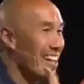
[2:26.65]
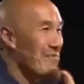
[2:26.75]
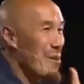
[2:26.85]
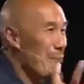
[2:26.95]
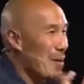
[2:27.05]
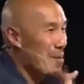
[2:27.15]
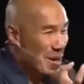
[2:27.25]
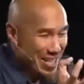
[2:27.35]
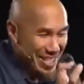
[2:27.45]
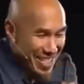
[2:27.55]

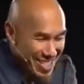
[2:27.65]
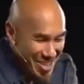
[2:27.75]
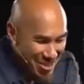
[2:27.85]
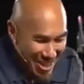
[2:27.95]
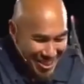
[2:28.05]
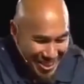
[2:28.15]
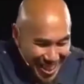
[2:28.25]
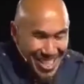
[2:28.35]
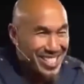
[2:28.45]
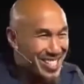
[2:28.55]
But he says, no, in the
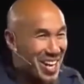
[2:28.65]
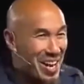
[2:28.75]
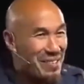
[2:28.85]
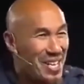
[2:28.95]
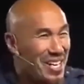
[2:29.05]
end times,